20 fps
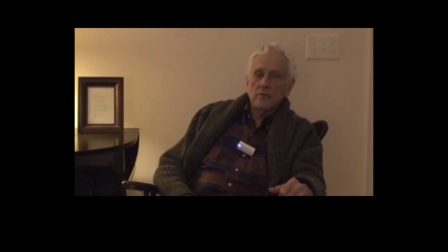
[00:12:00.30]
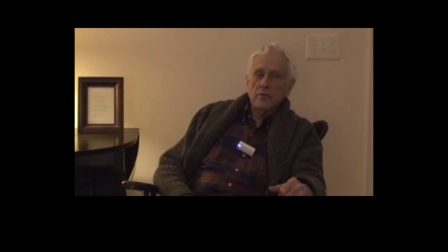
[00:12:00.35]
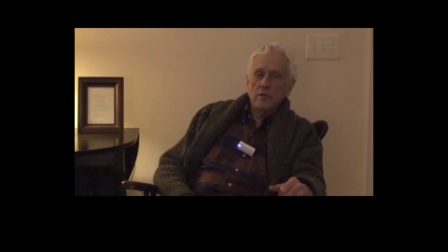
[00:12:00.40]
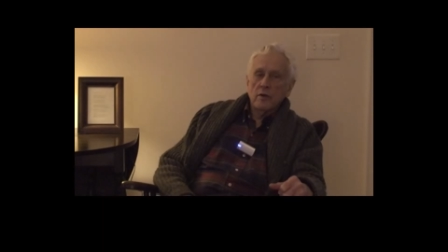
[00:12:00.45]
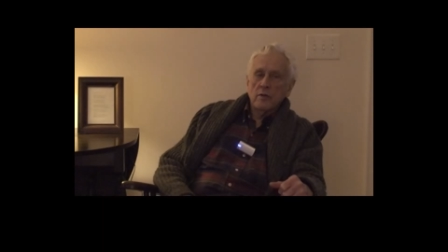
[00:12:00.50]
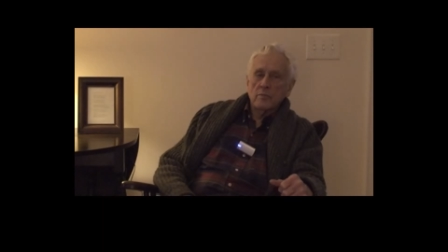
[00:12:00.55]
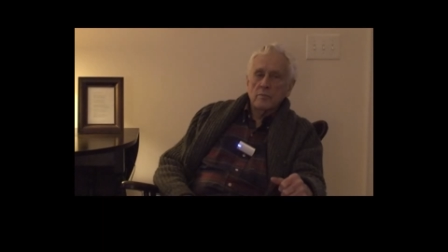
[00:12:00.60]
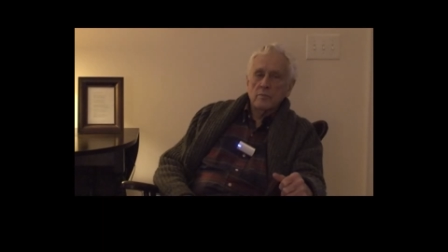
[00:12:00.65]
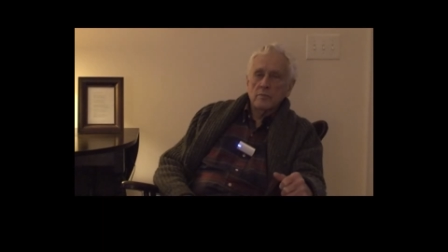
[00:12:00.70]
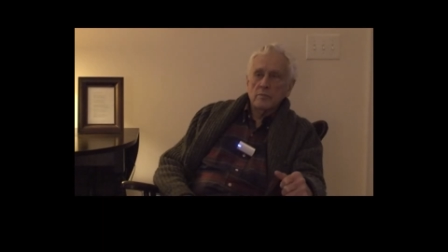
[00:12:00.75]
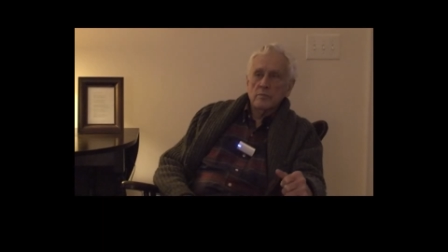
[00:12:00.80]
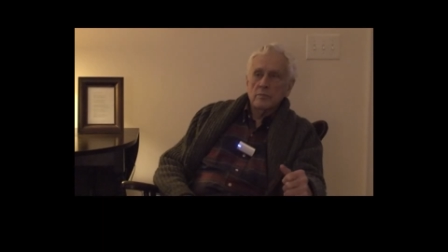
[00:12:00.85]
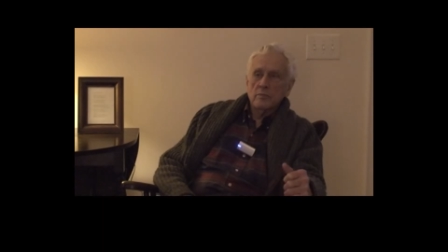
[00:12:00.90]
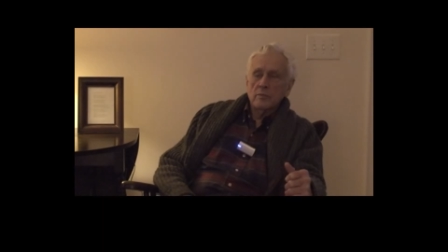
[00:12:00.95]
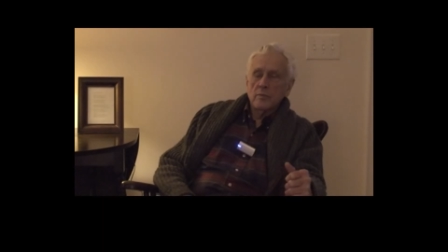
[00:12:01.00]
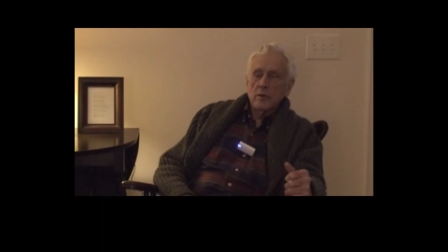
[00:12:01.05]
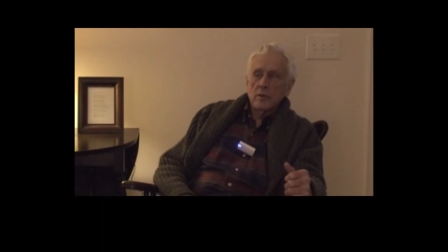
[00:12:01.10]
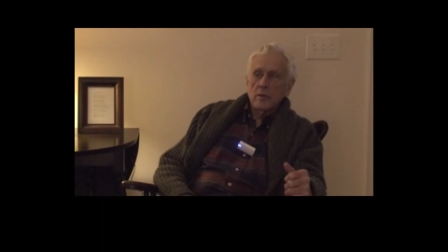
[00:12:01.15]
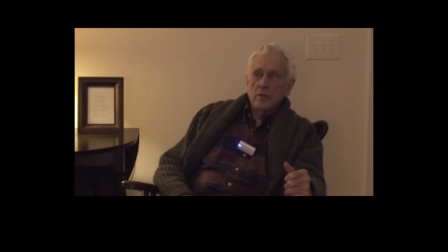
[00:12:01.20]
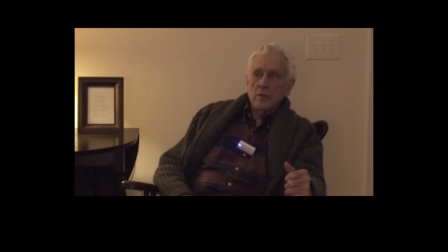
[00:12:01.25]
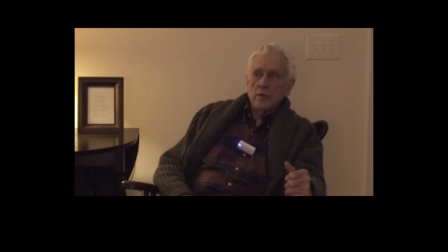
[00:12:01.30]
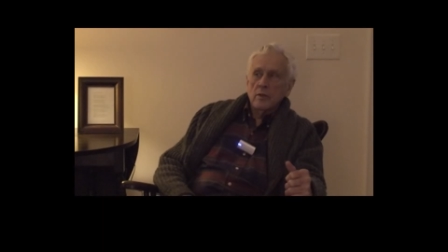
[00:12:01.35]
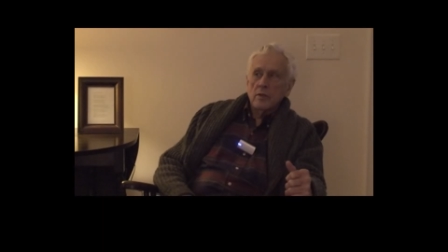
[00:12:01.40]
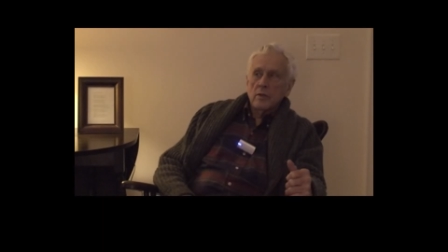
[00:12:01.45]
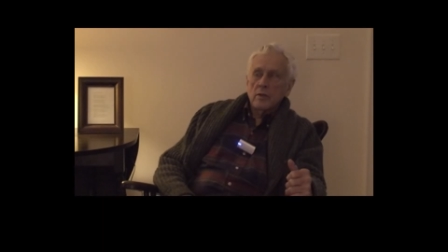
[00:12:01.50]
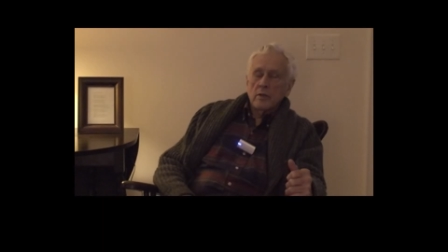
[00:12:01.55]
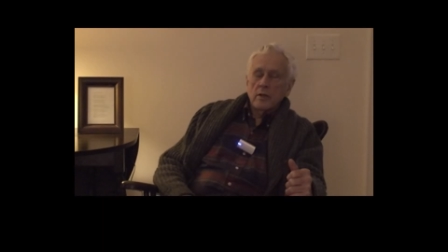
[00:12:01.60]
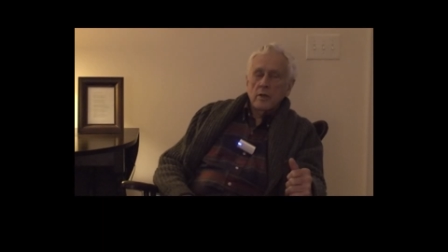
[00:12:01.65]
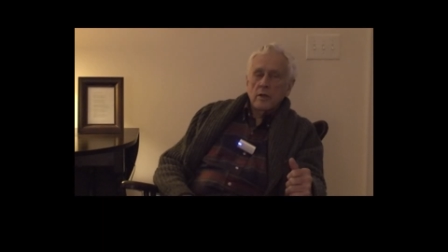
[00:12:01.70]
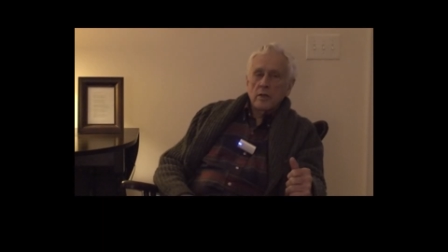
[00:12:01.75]
from
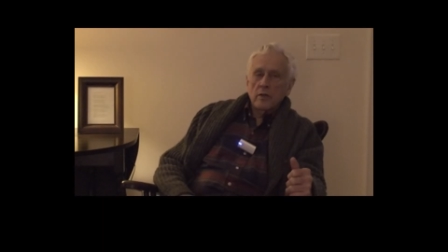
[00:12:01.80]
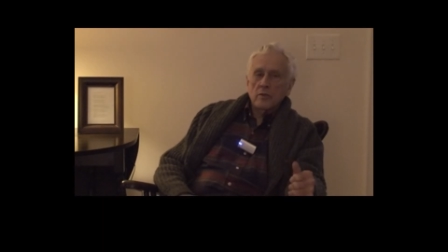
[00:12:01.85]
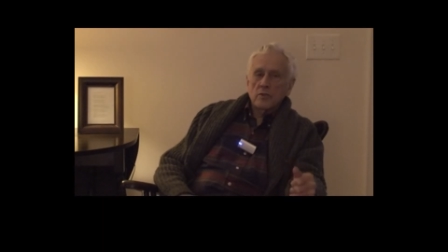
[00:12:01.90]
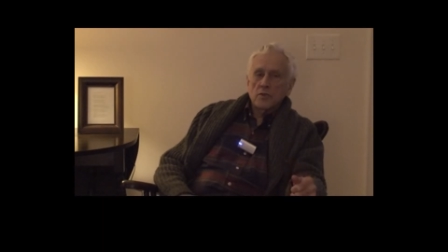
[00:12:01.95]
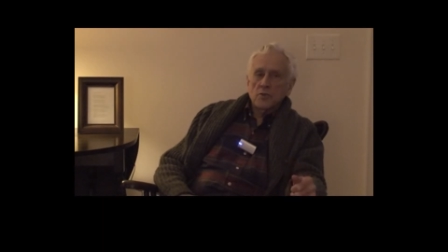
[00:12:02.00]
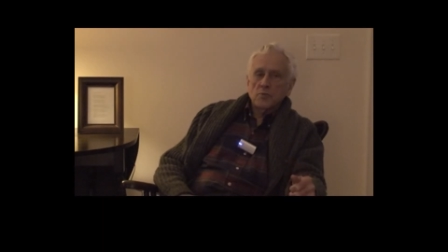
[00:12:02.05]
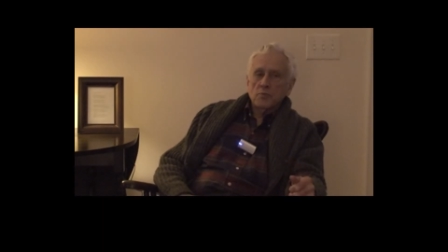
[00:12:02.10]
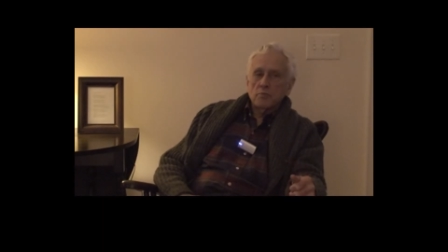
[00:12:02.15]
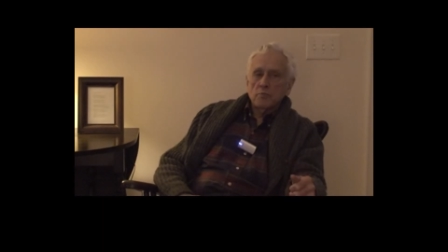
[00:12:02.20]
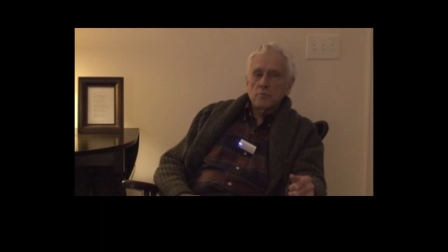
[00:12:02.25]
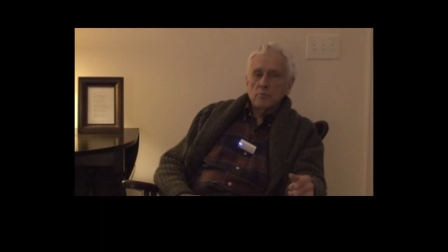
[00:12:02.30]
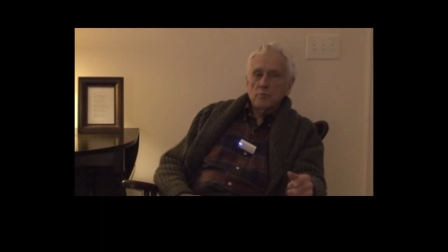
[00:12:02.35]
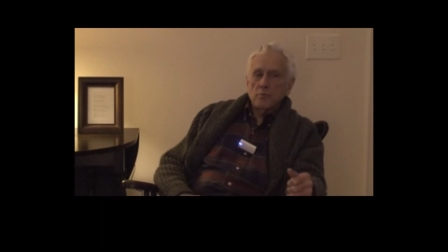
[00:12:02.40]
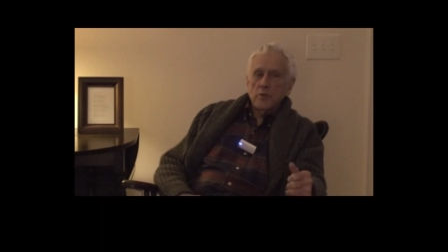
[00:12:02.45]
others'